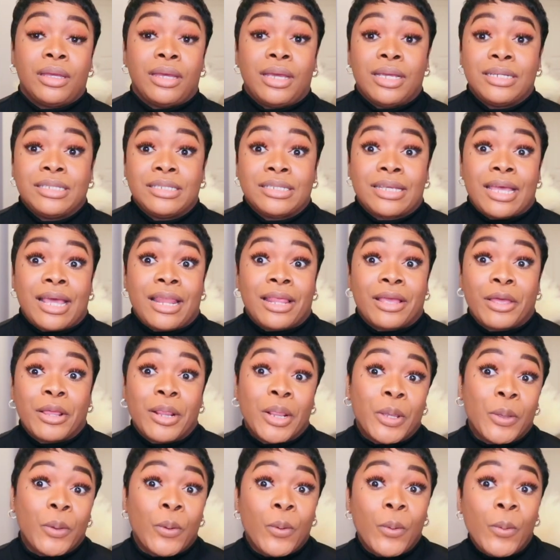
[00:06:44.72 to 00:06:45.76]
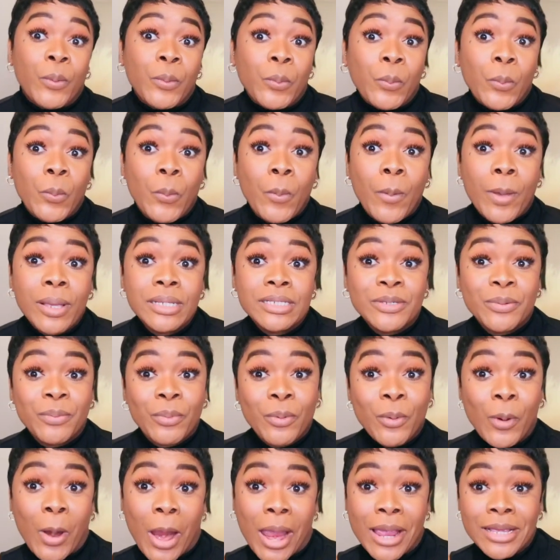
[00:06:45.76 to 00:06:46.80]
I just got like a little
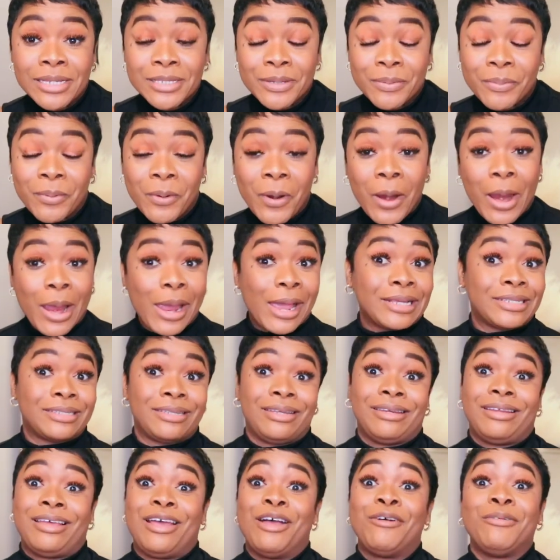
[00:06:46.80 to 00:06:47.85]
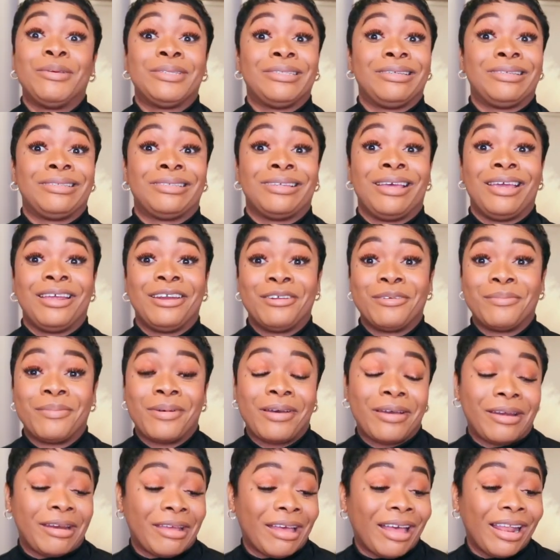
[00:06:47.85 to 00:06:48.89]
surprise. And I was excited
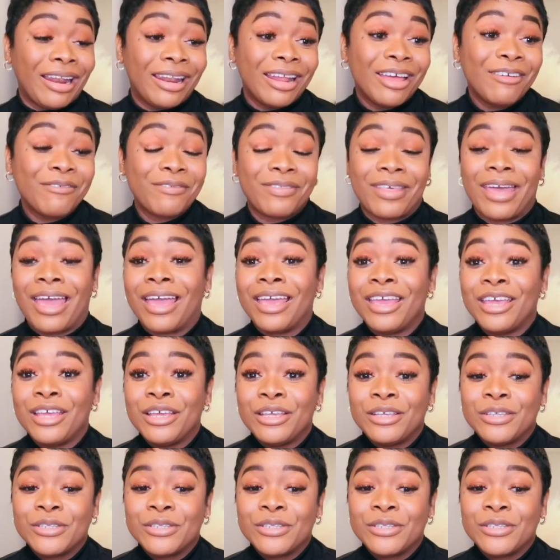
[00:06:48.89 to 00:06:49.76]
about it. I love that.